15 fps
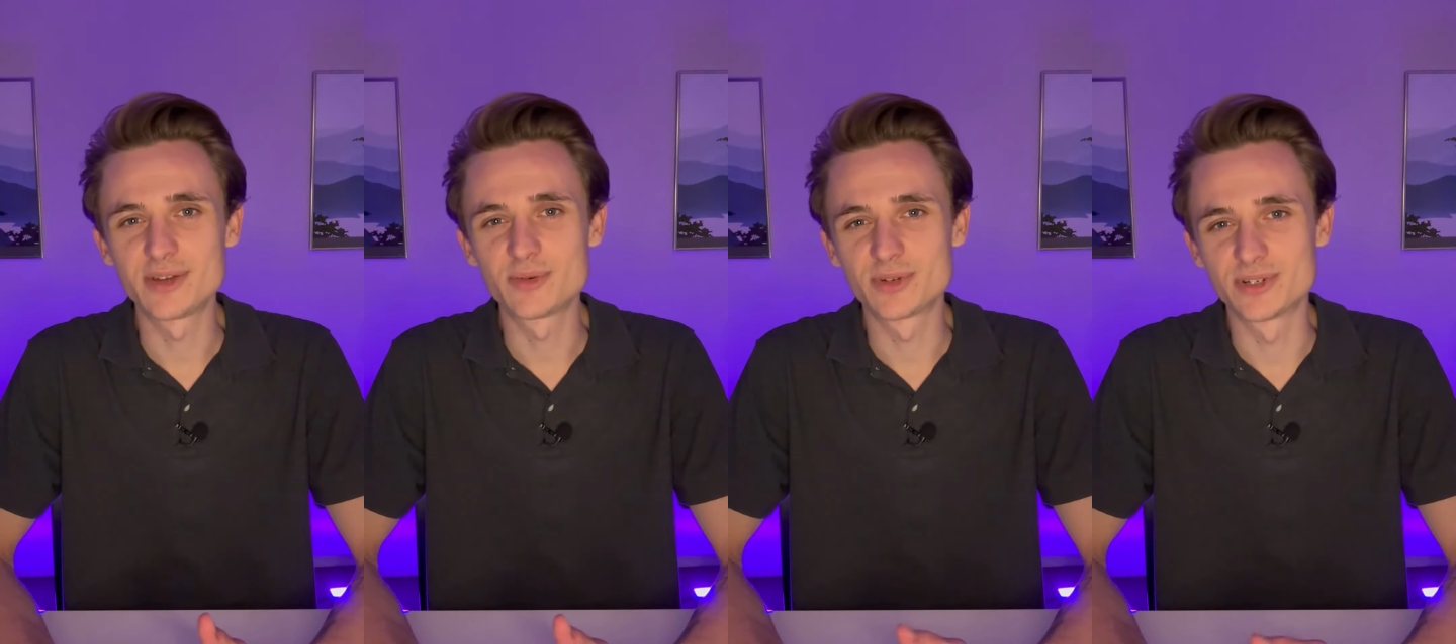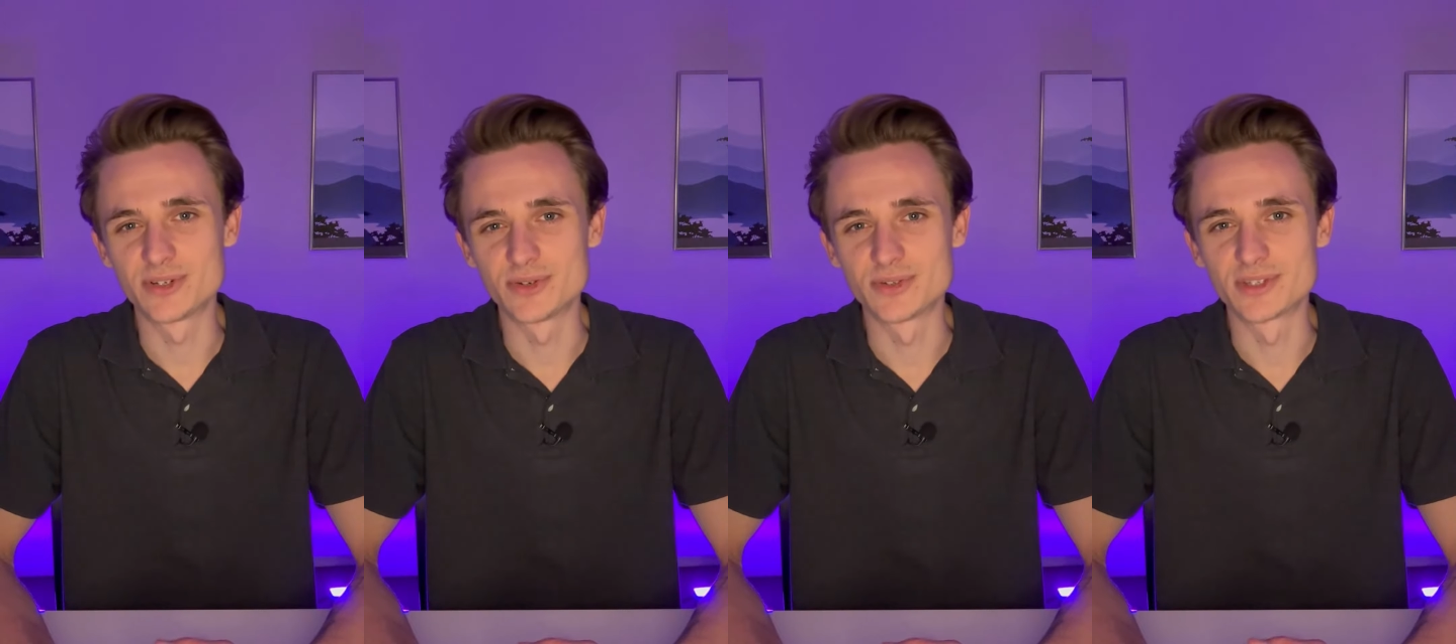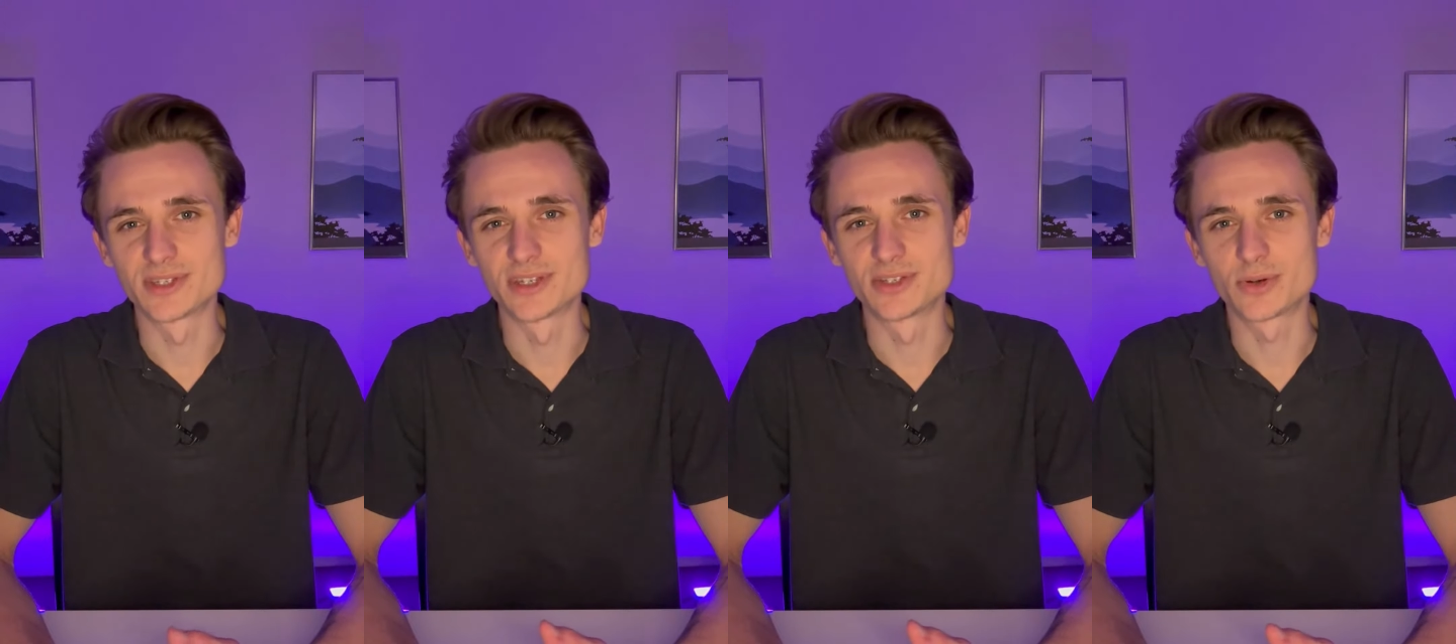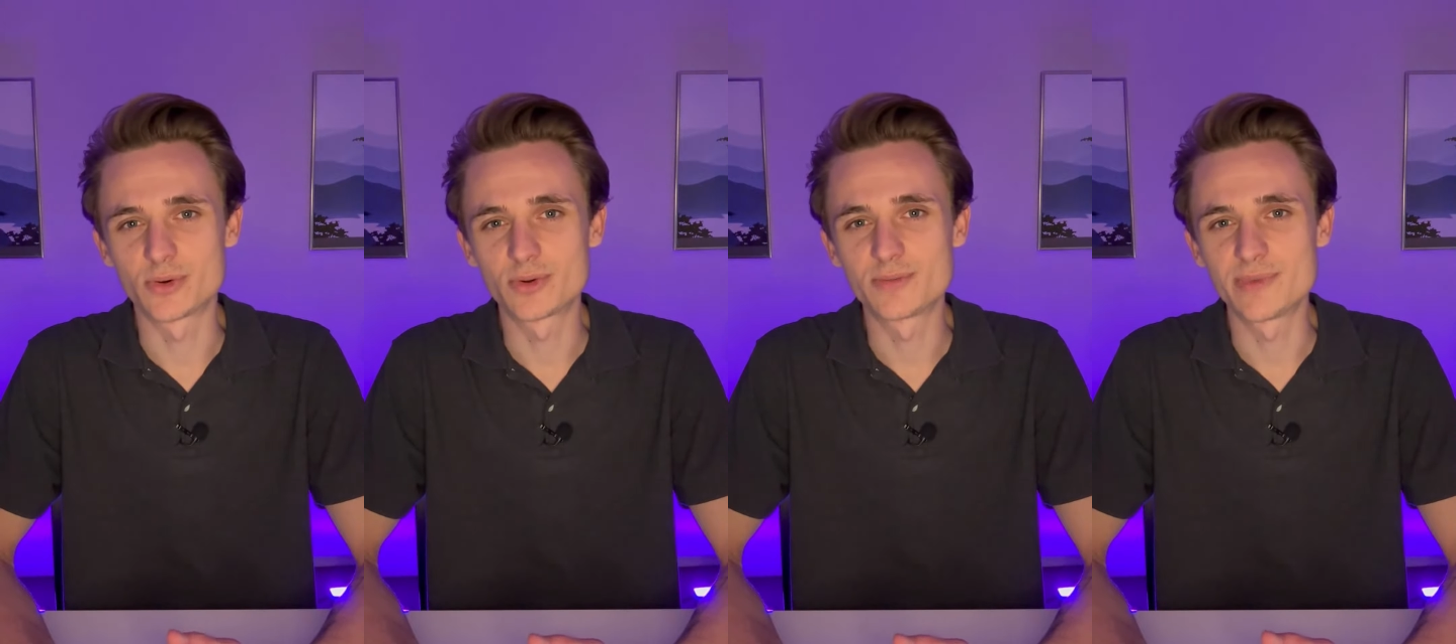reduce the
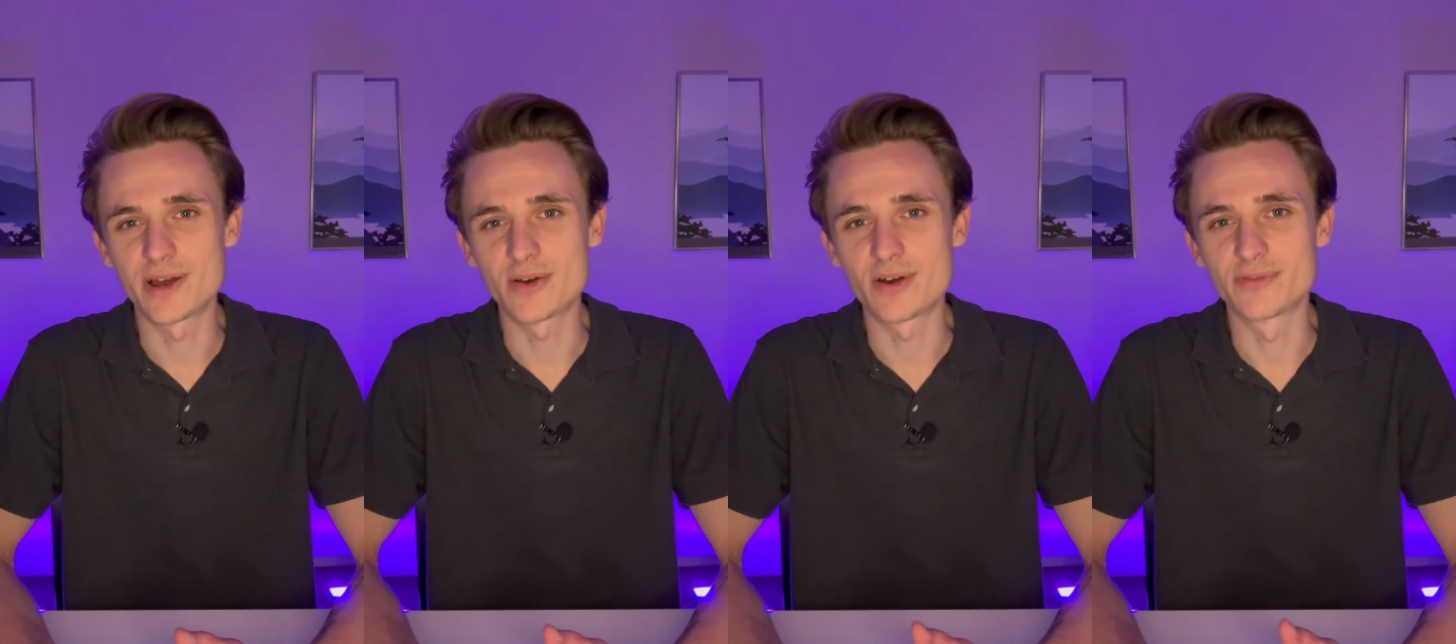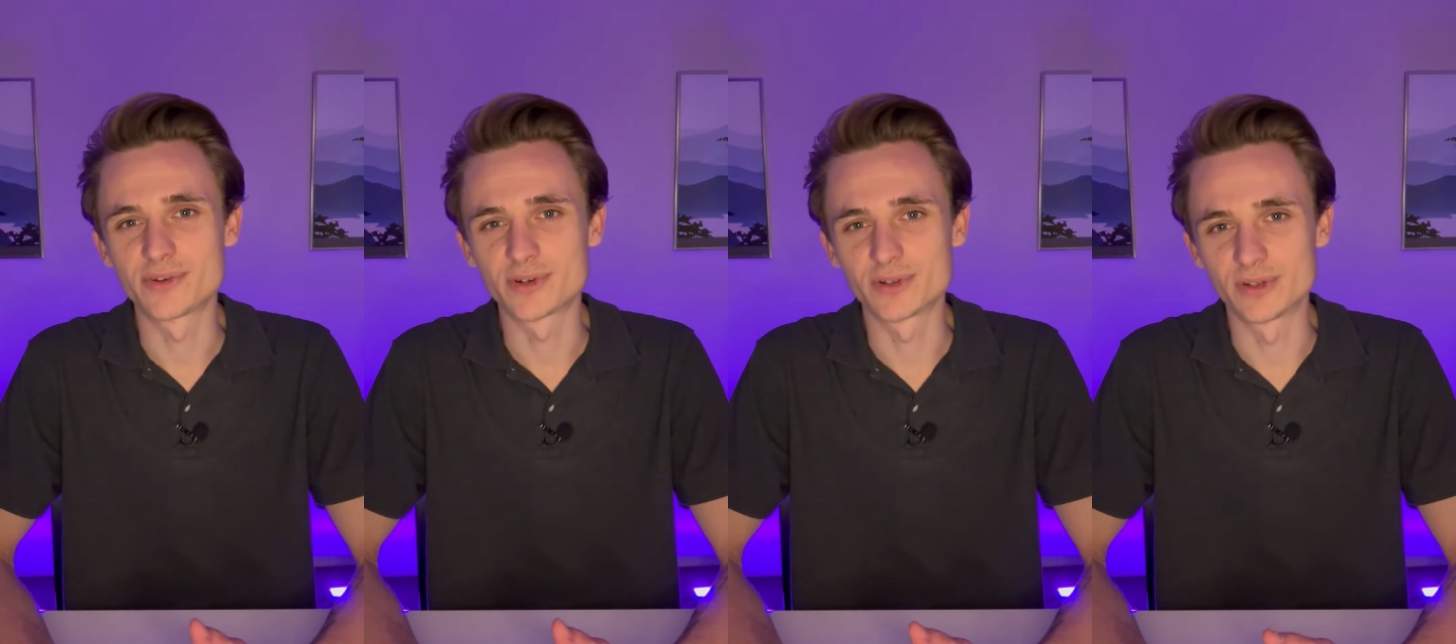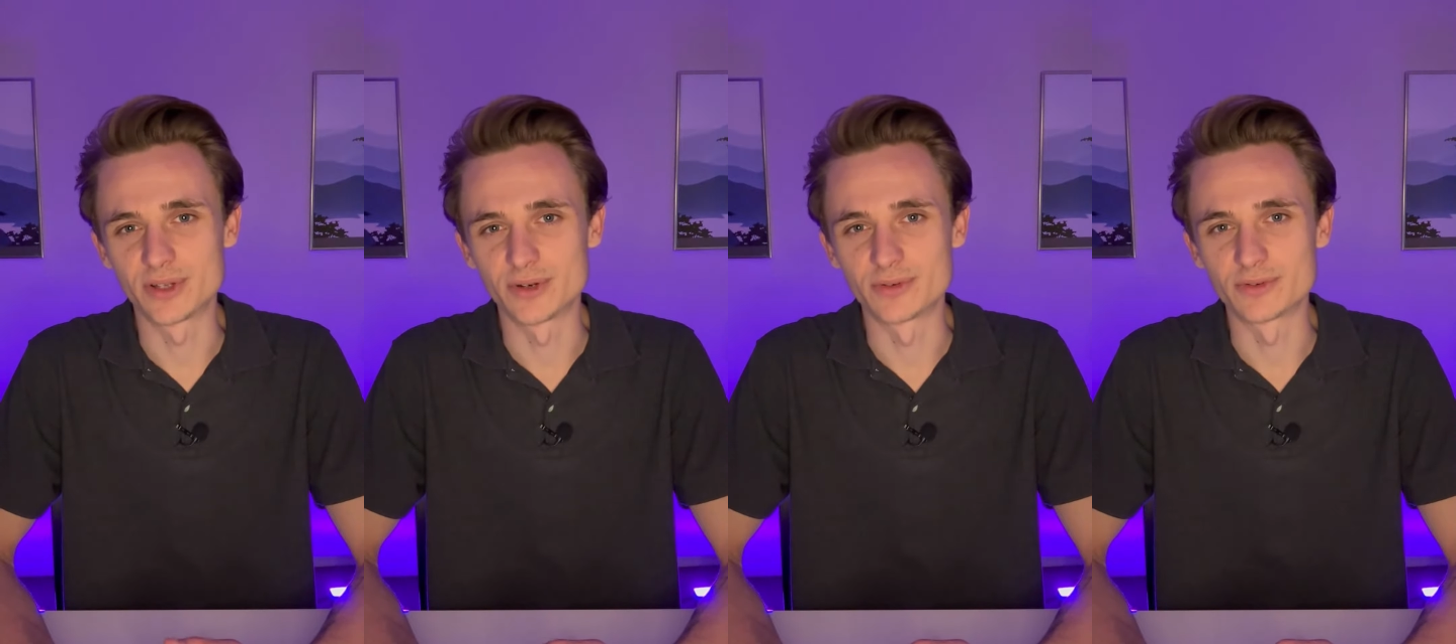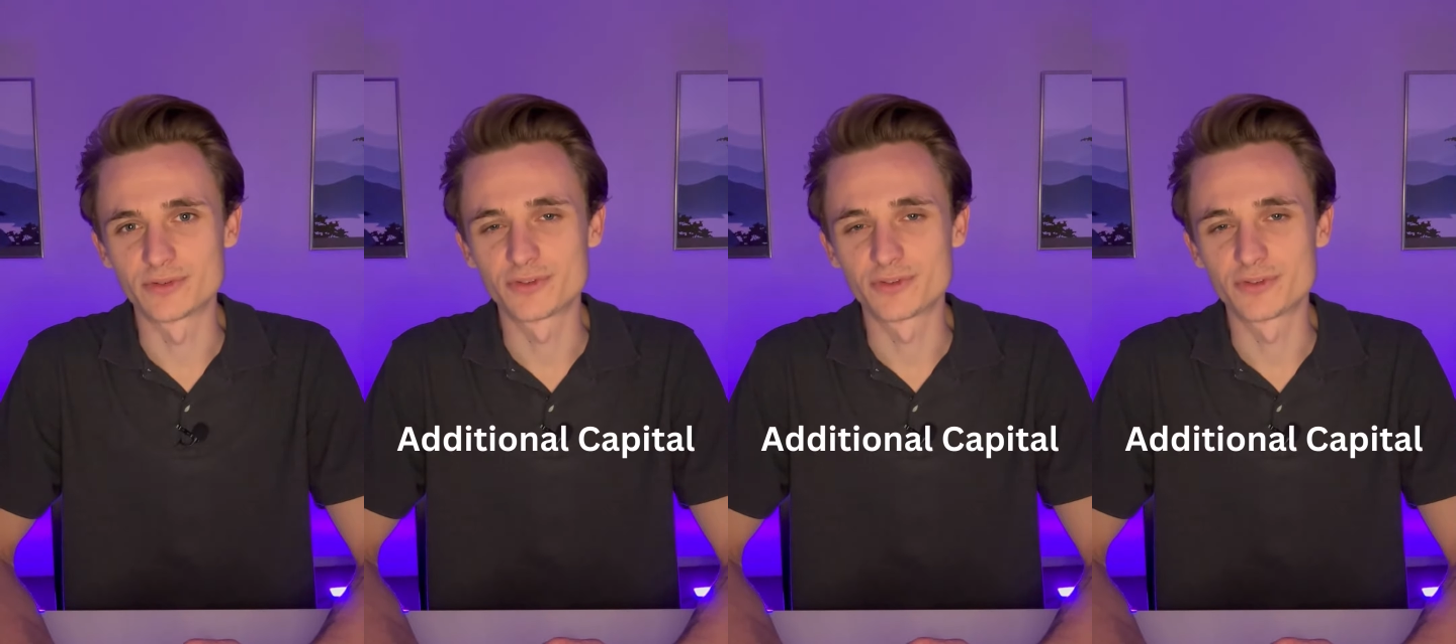total amount of your loan,